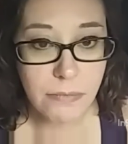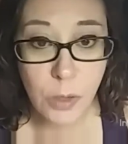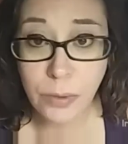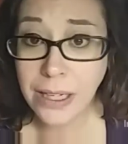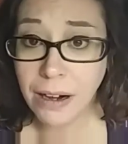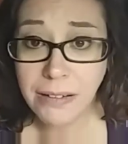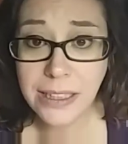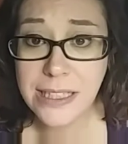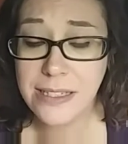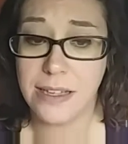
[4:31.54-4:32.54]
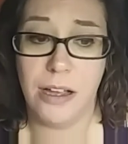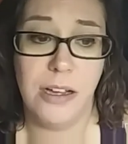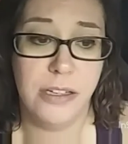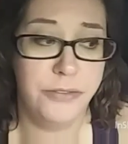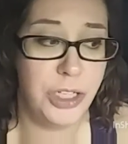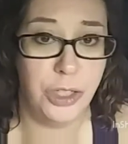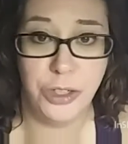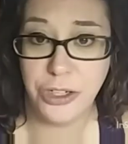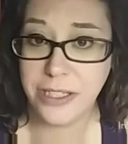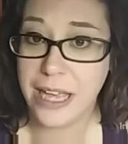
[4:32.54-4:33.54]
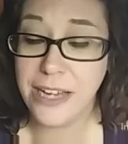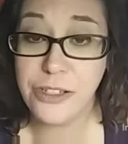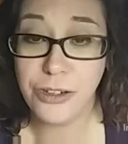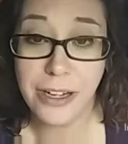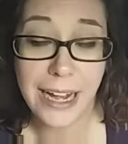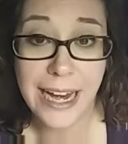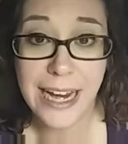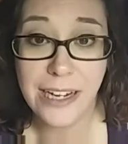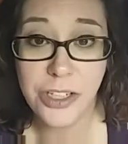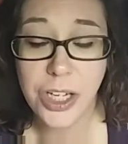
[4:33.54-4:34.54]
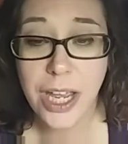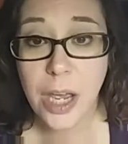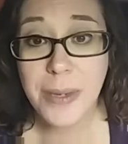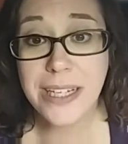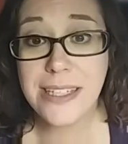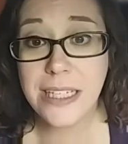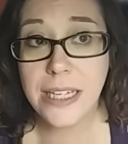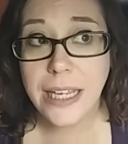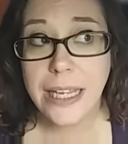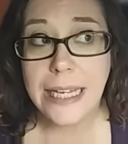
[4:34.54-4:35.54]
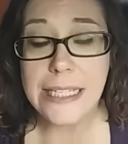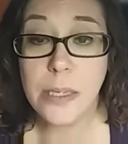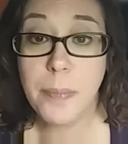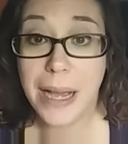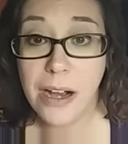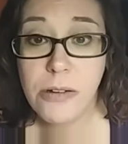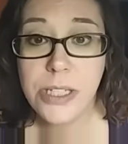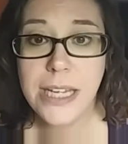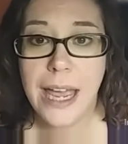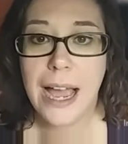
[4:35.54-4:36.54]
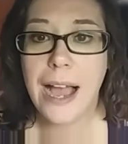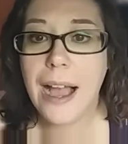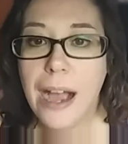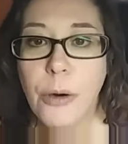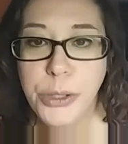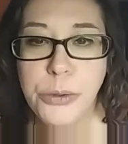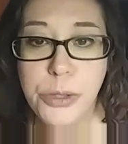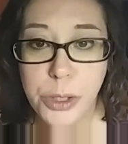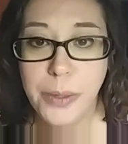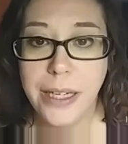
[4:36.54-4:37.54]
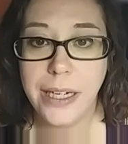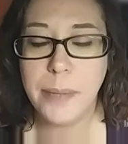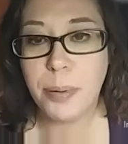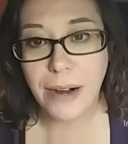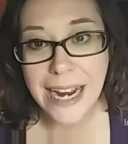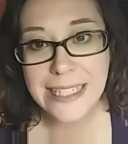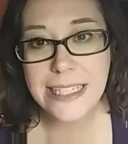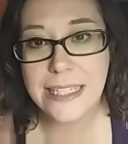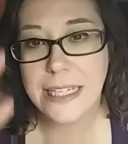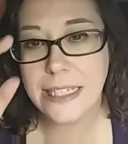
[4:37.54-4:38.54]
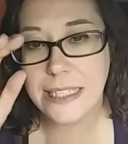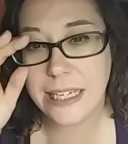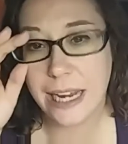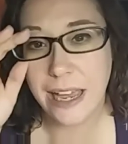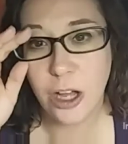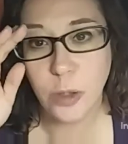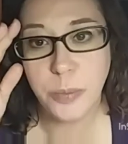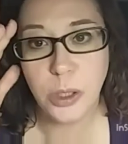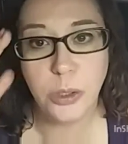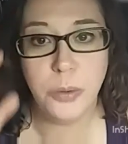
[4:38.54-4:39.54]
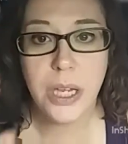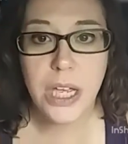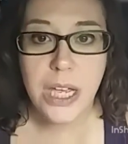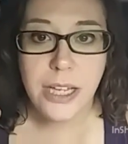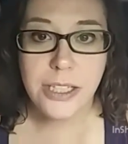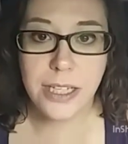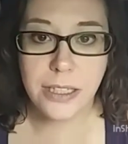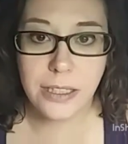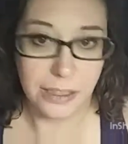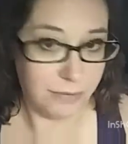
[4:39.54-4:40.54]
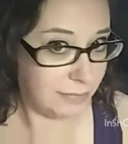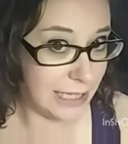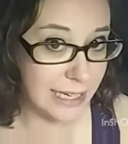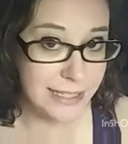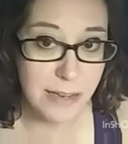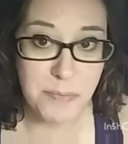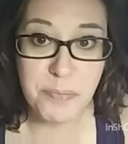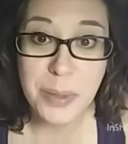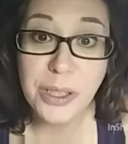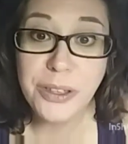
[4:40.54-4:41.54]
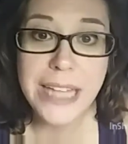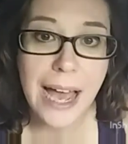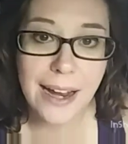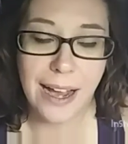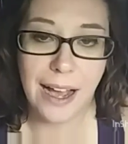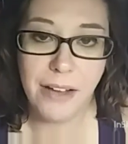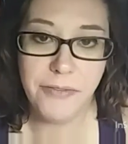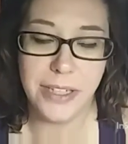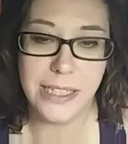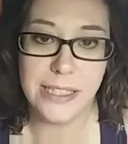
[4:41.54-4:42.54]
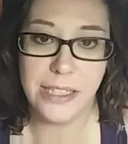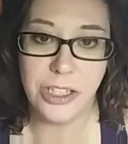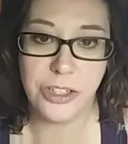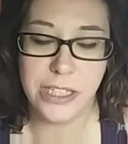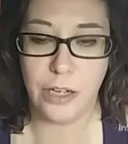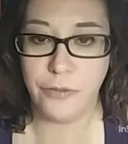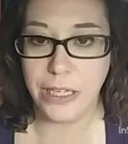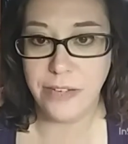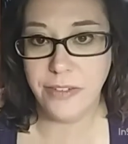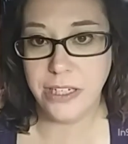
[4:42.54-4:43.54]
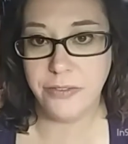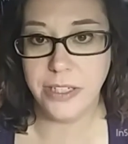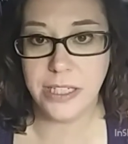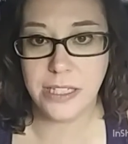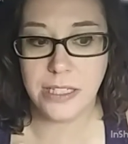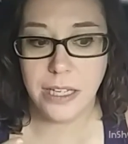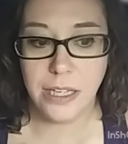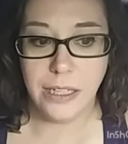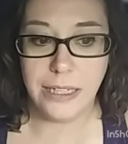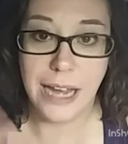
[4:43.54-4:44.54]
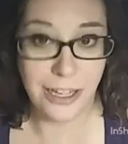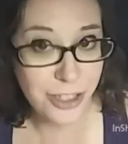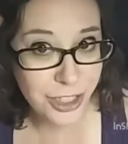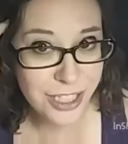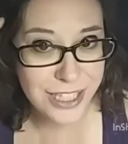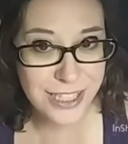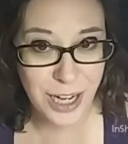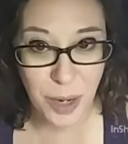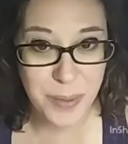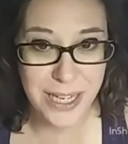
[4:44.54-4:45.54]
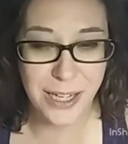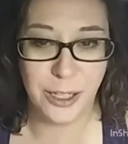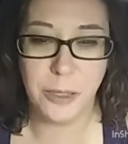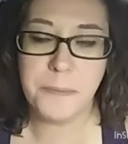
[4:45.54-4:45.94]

regardless of, your size or your age, because it's about how you do it. And practicing is going to help you to, like I said, build that confidence in yourself, even if it's not just up here.